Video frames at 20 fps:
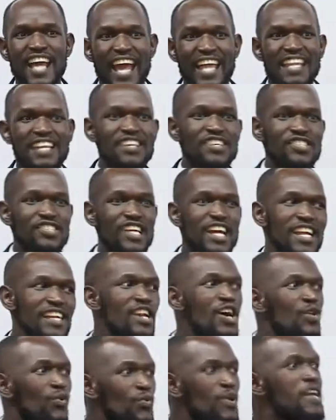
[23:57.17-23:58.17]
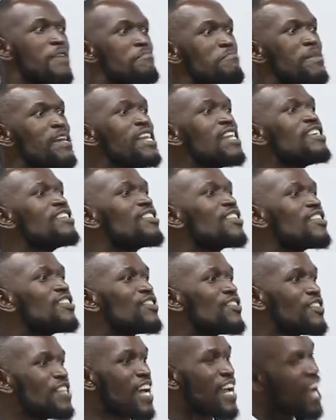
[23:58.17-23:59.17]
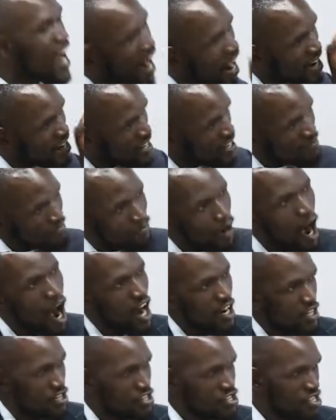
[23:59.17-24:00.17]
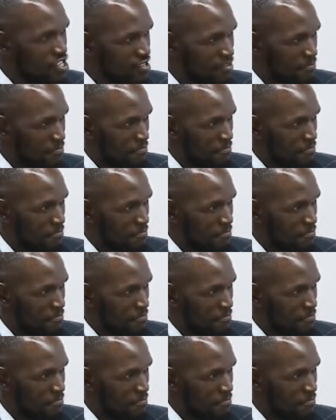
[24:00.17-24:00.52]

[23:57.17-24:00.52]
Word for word: And then you say, We ministers today are that box.